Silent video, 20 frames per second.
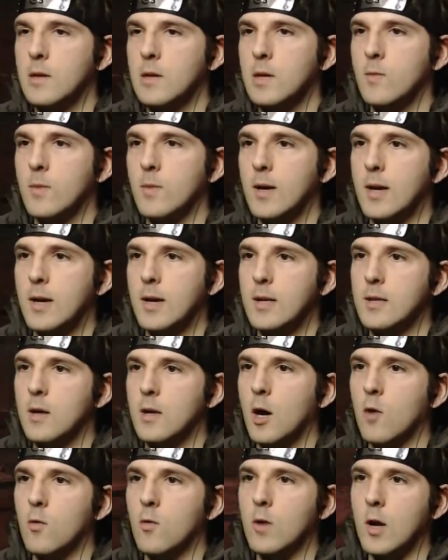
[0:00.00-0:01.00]
Where
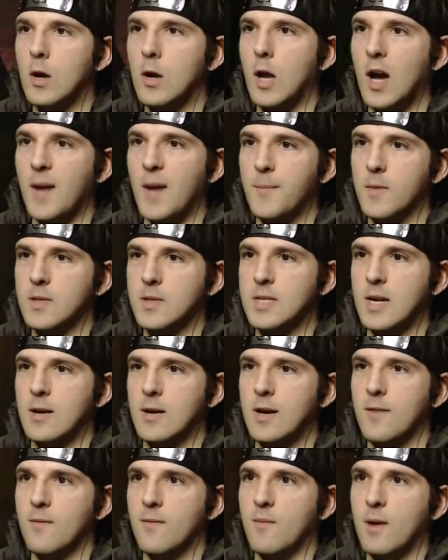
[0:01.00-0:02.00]
oh we're going up, not down,
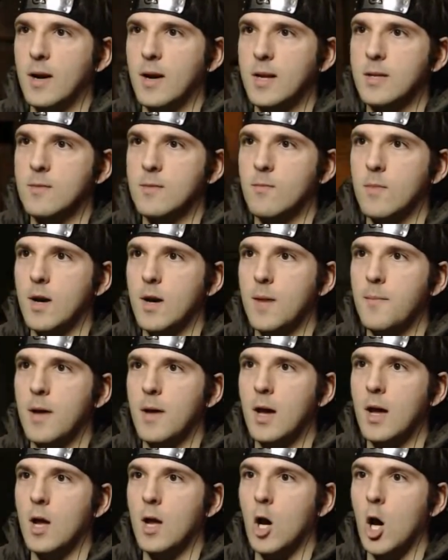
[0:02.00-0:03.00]
never mind. My
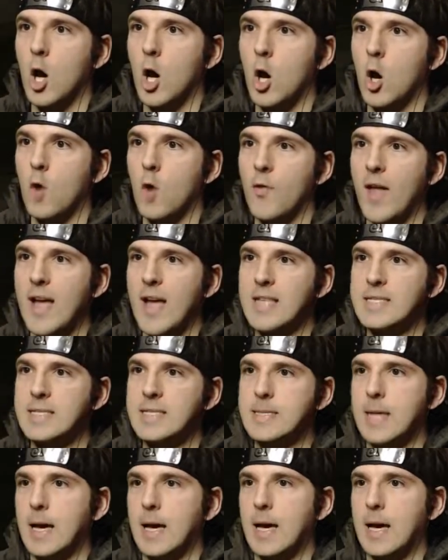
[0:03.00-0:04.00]
bad. Oh that's
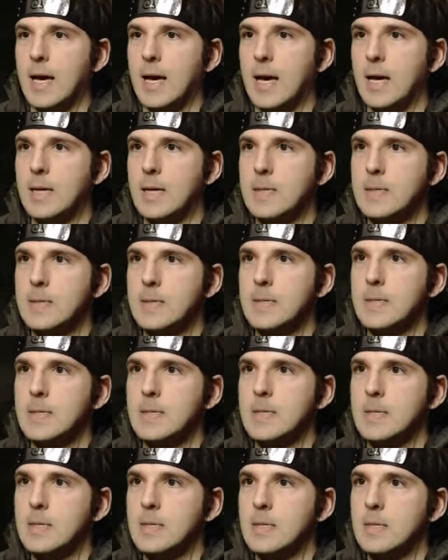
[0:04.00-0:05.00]
uh
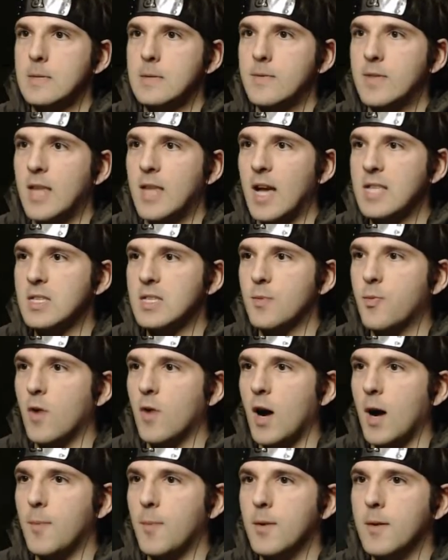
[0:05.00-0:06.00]
that's a
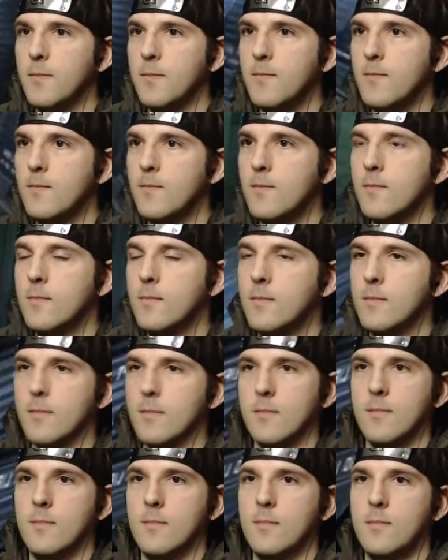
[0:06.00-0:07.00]
problem.
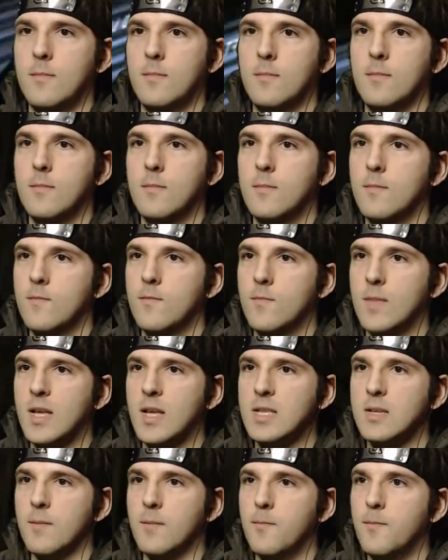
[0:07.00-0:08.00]

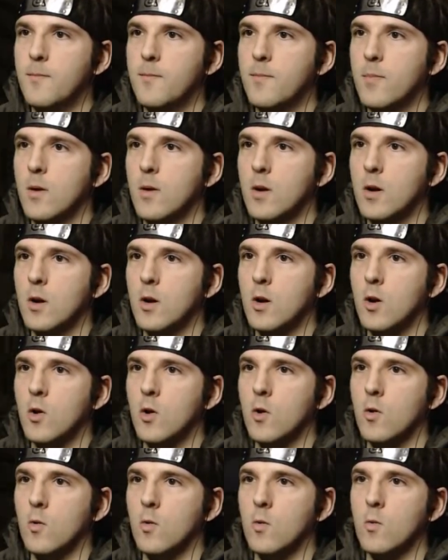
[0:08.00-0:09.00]
That's a
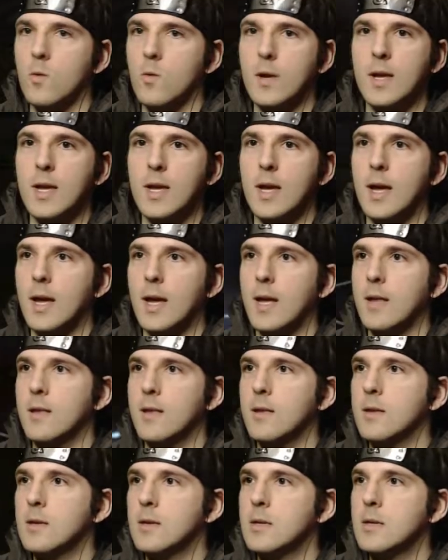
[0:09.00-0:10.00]
oh okay.
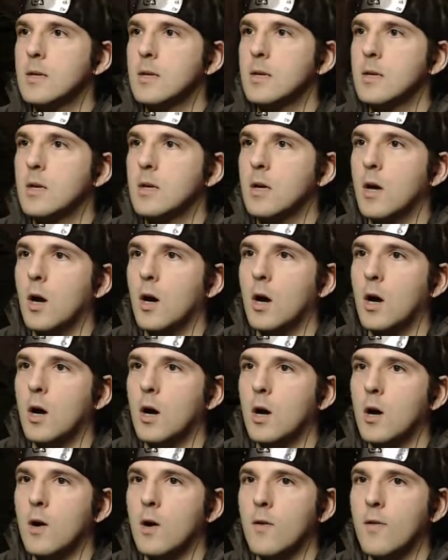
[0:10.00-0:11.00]

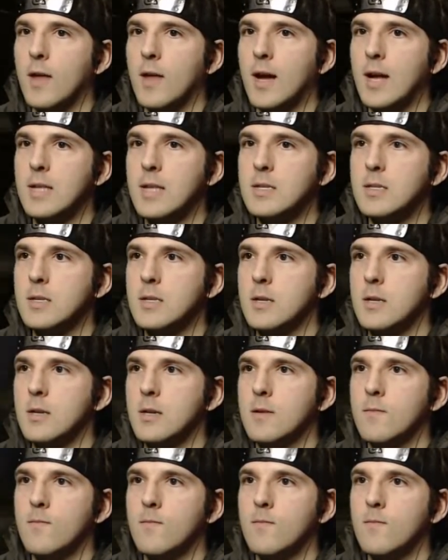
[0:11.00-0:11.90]
Oh that's uh